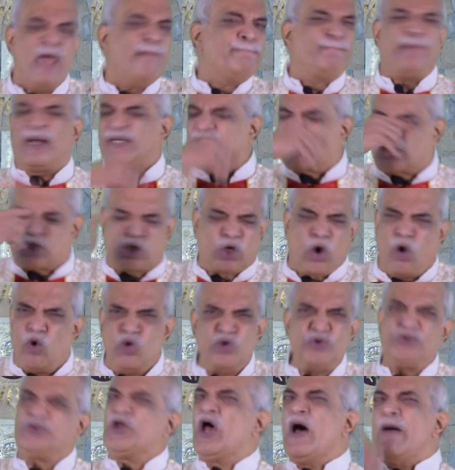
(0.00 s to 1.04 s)
but
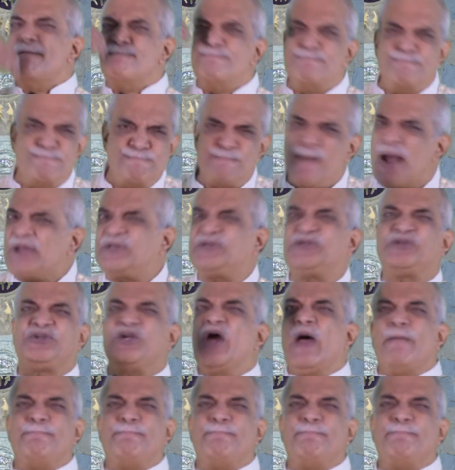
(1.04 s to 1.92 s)
goes much